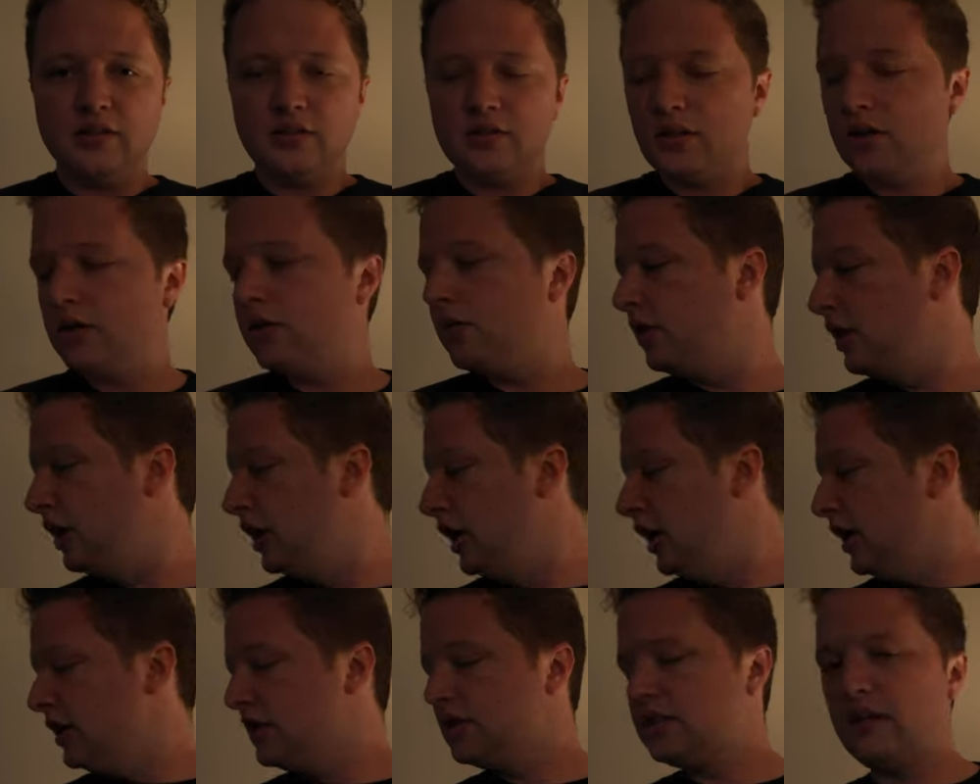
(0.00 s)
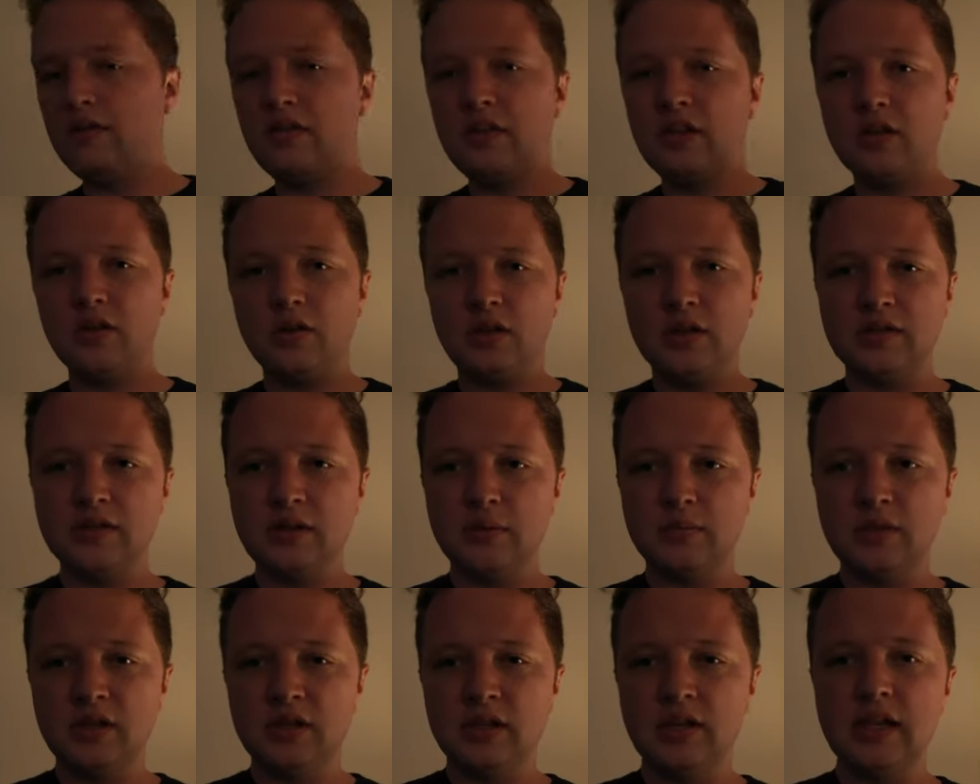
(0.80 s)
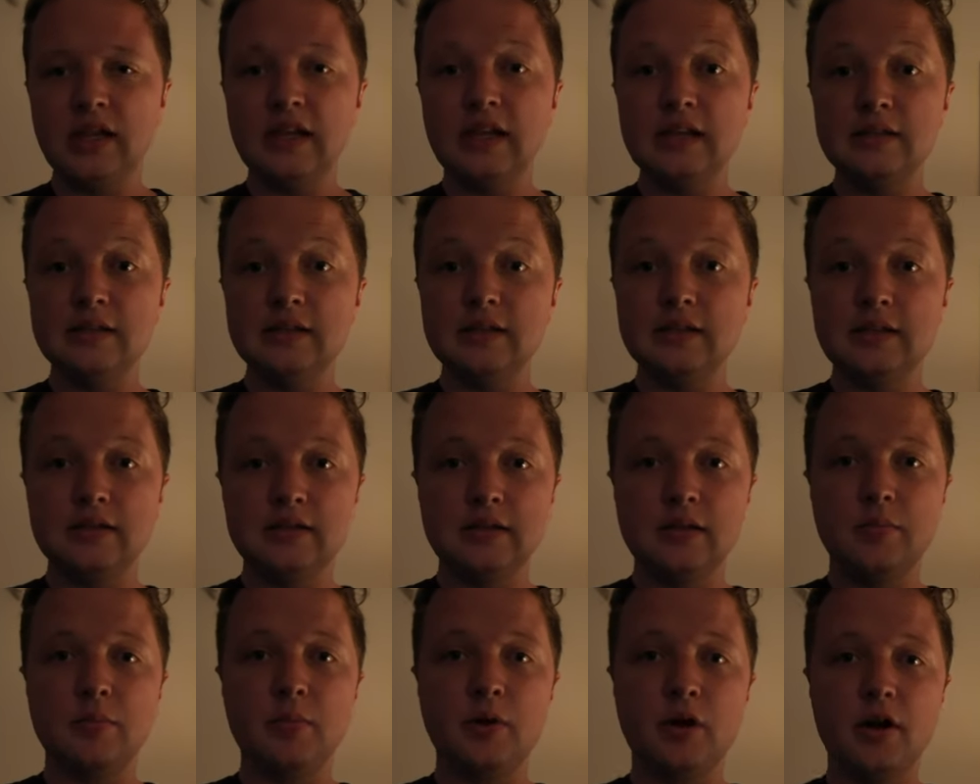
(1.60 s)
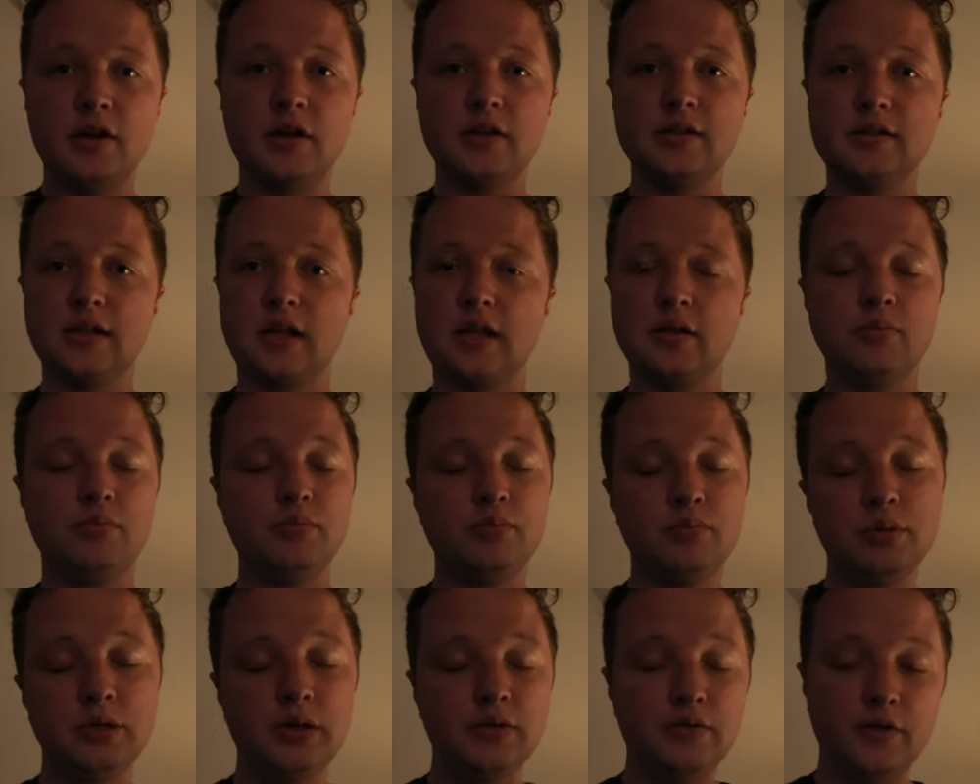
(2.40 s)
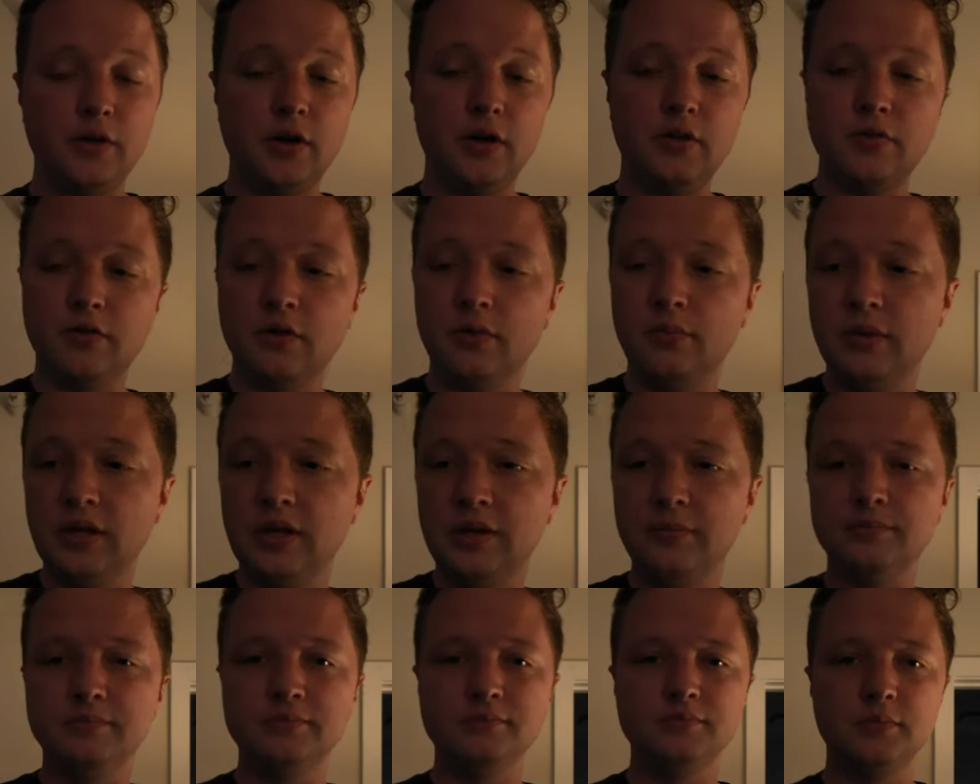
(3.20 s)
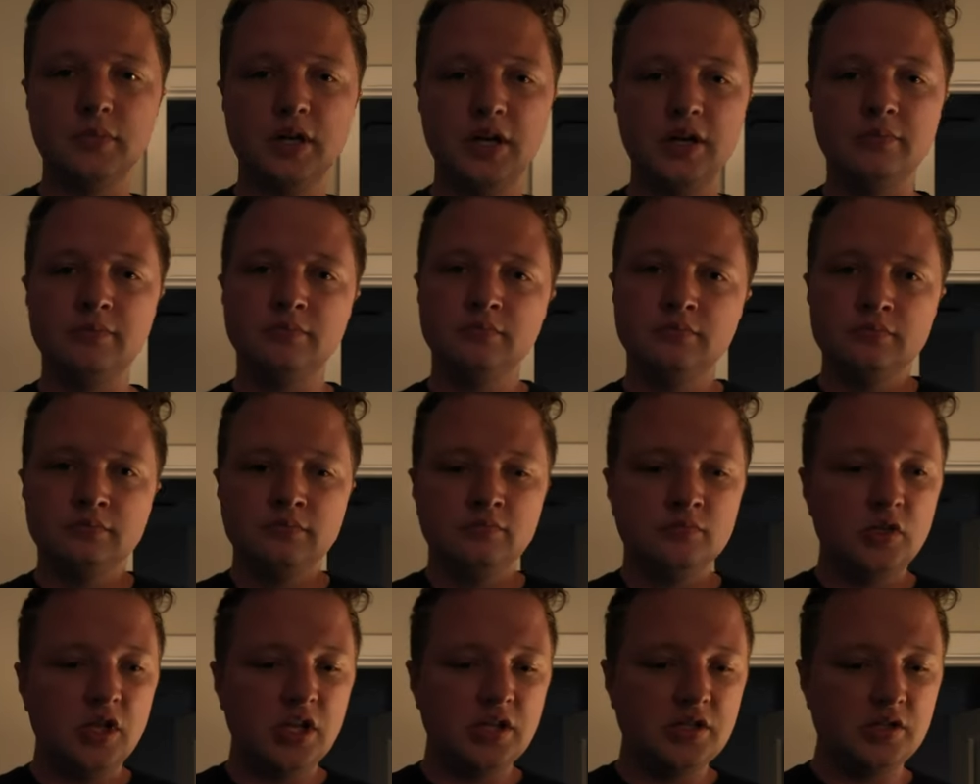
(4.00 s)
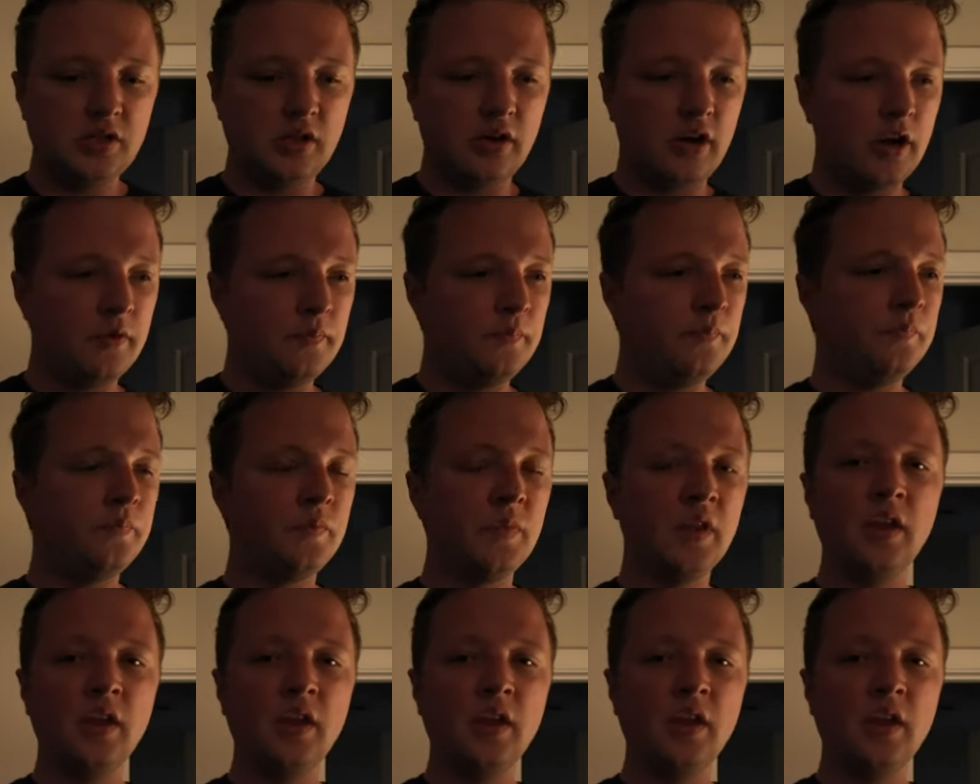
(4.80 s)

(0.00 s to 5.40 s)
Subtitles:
So just having that you can something easily slip on is like preferred for me, but to each their own.